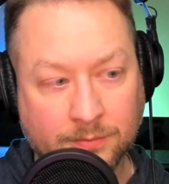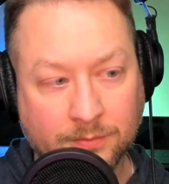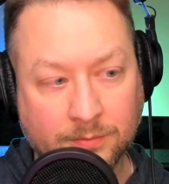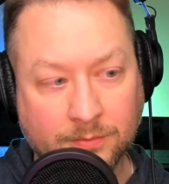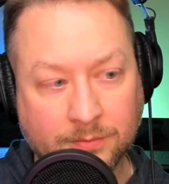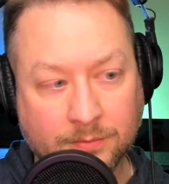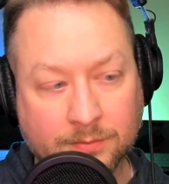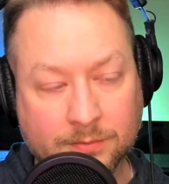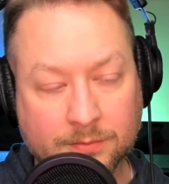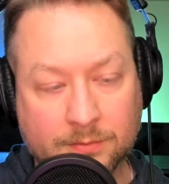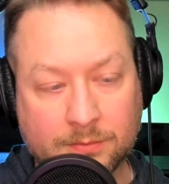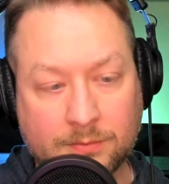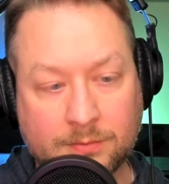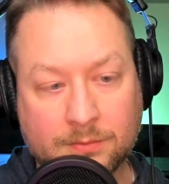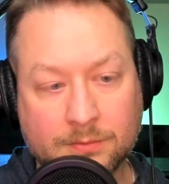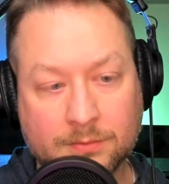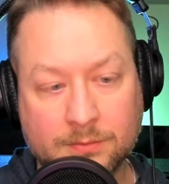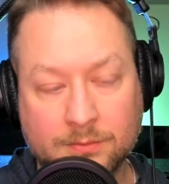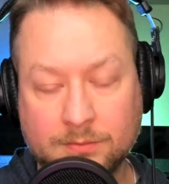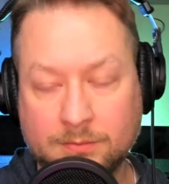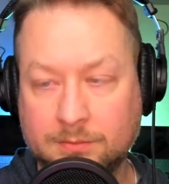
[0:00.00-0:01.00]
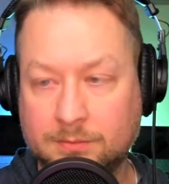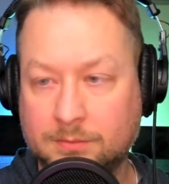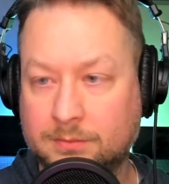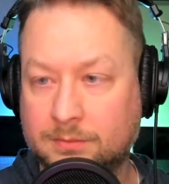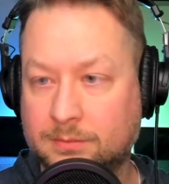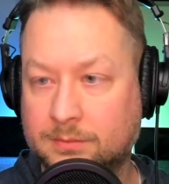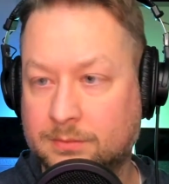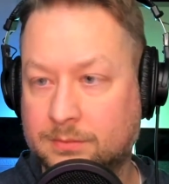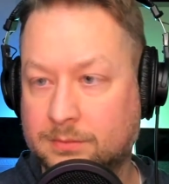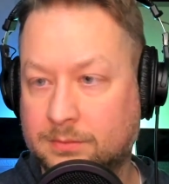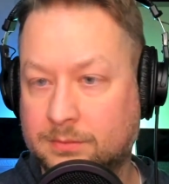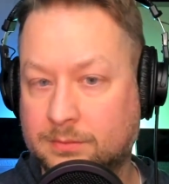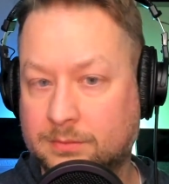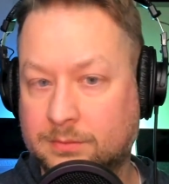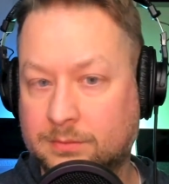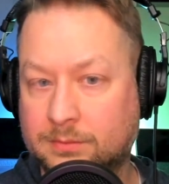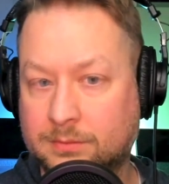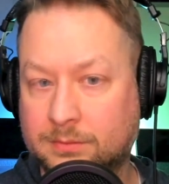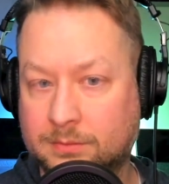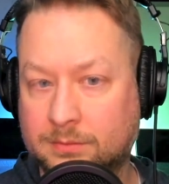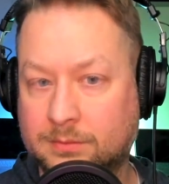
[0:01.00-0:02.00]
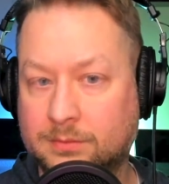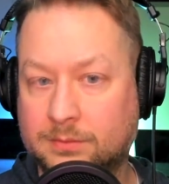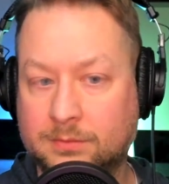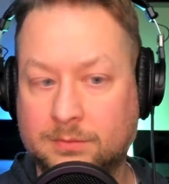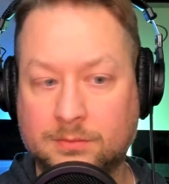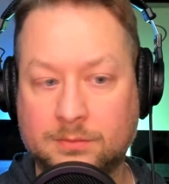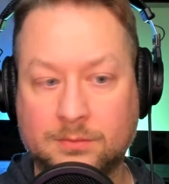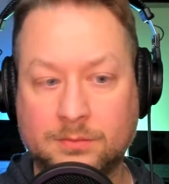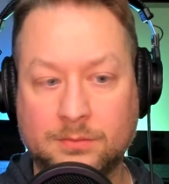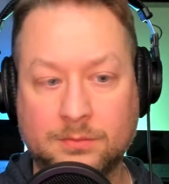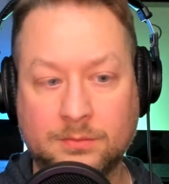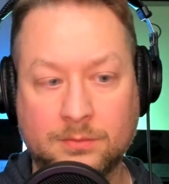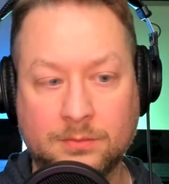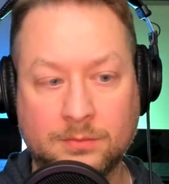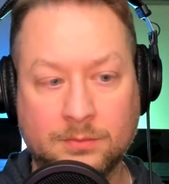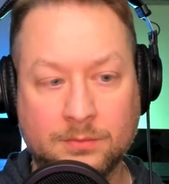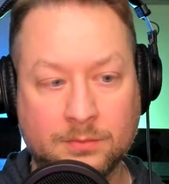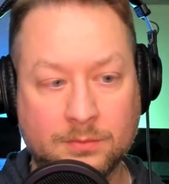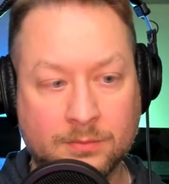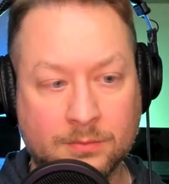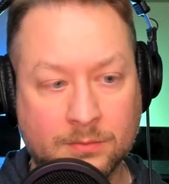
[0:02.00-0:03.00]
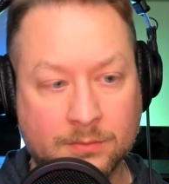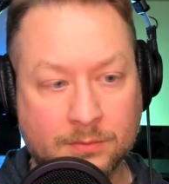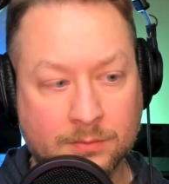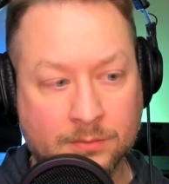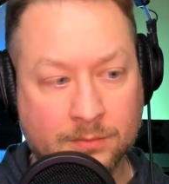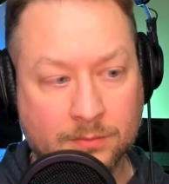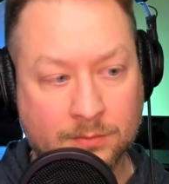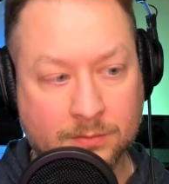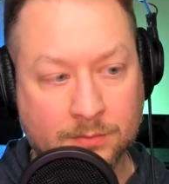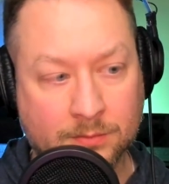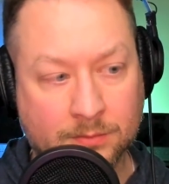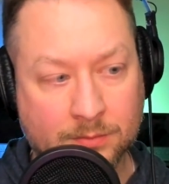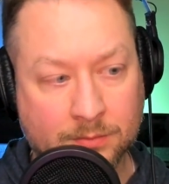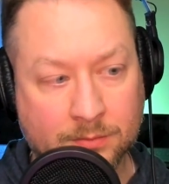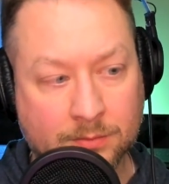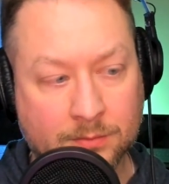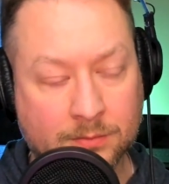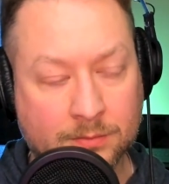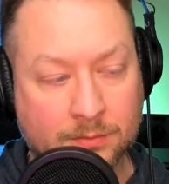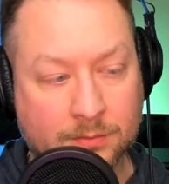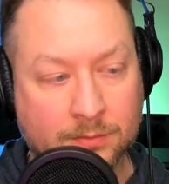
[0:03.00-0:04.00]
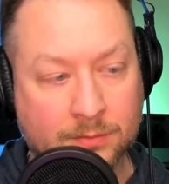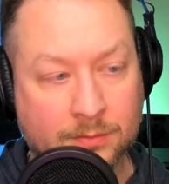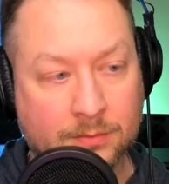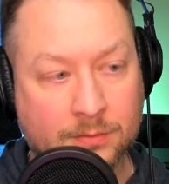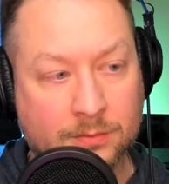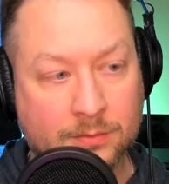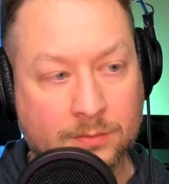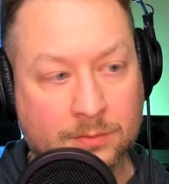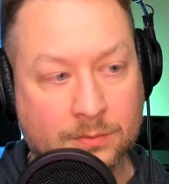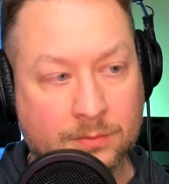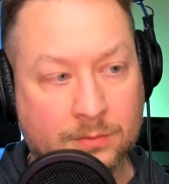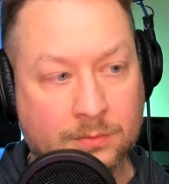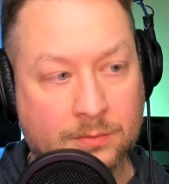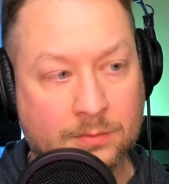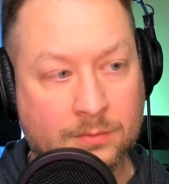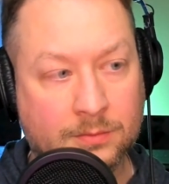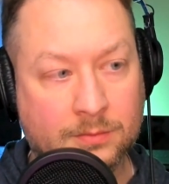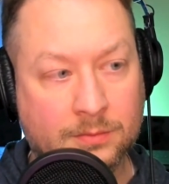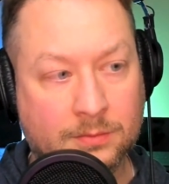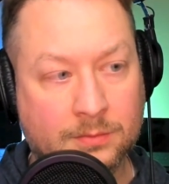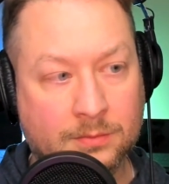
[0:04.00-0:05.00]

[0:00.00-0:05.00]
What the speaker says: [no speech]